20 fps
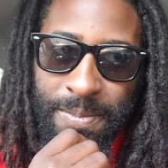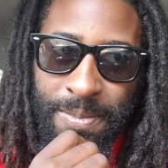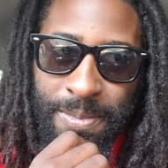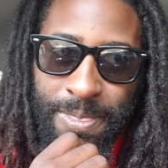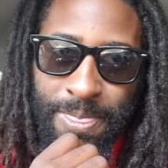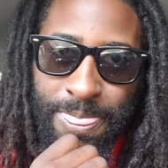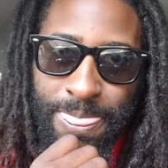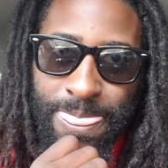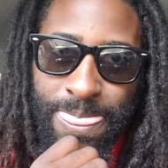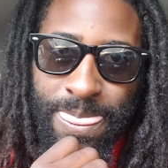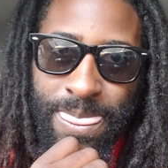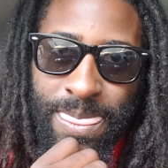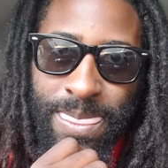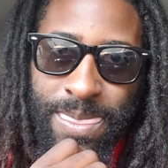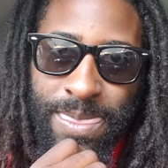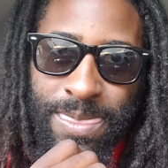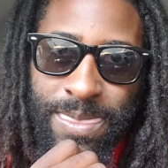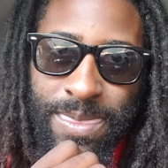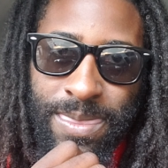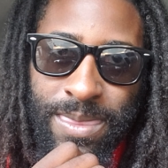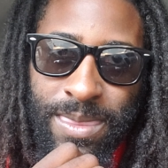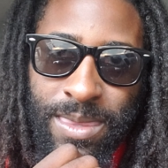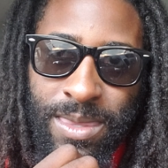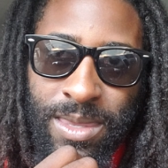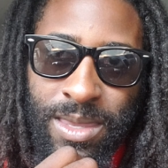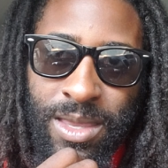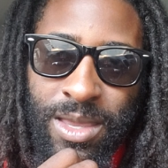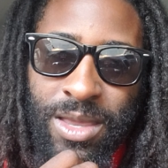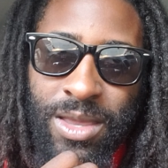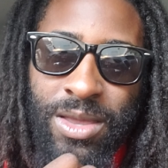
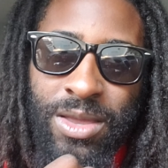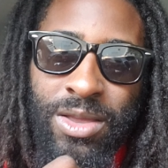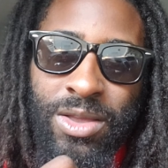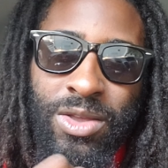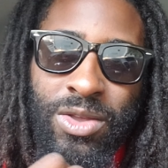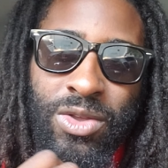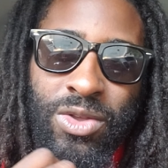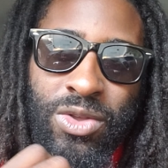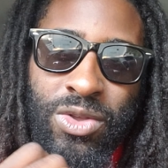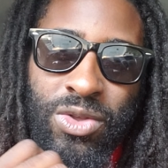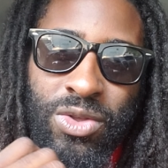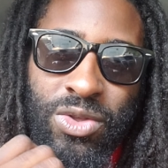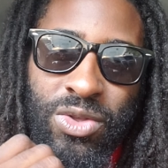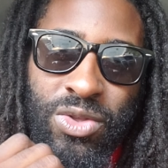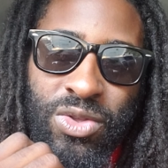[no speech]